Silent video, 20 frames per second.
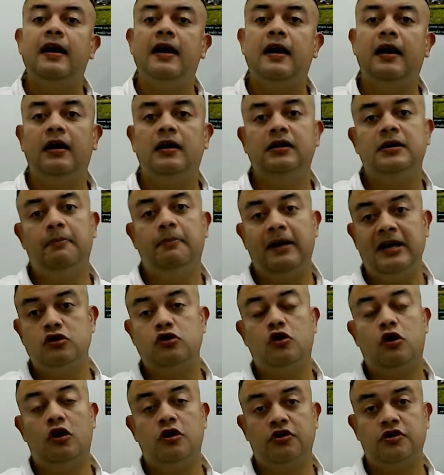uh, the
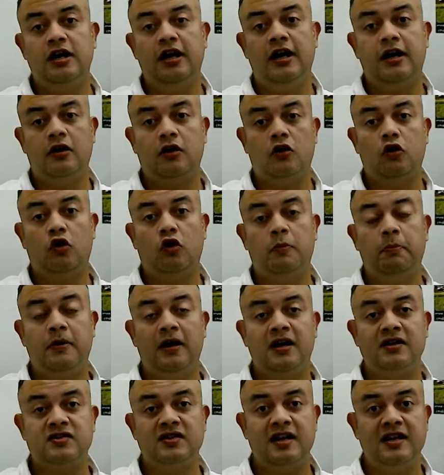mitochondria and
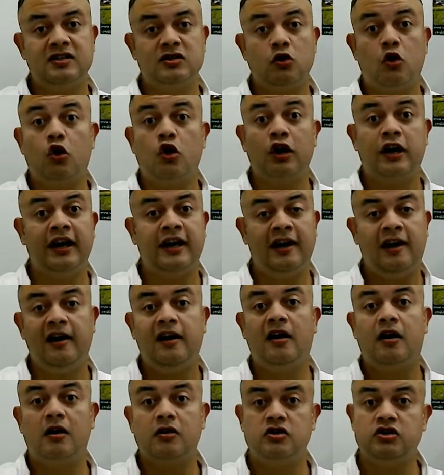chloroplast, that is
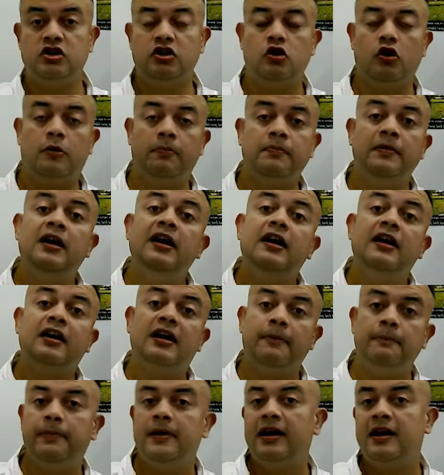organelle genome,
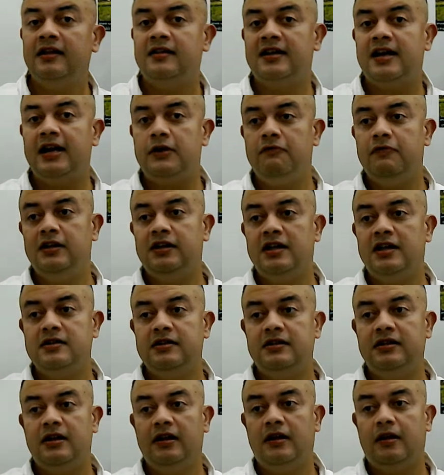comparing that with the,
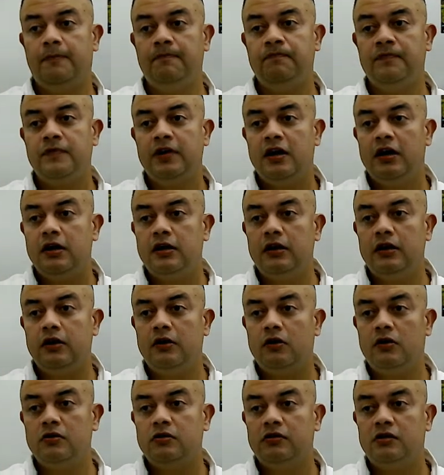the you
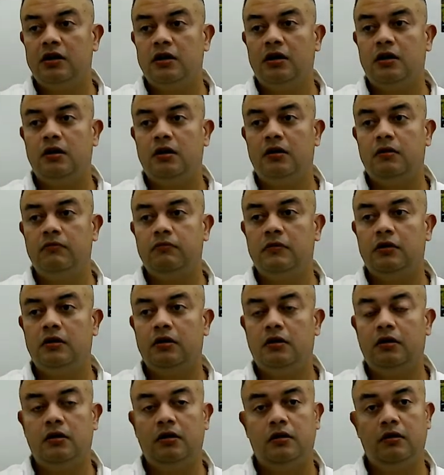know, the,
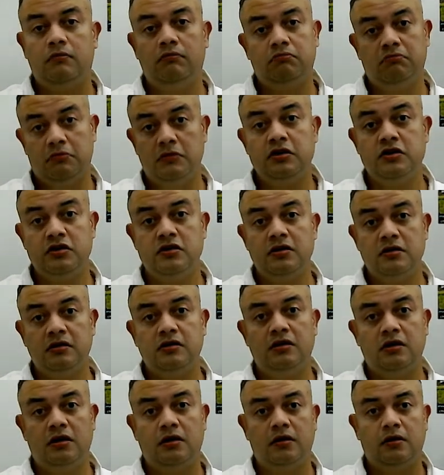uh,
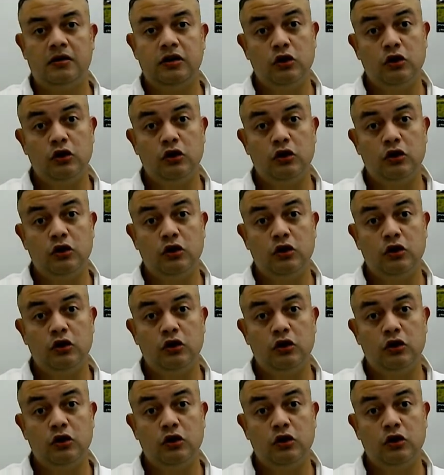the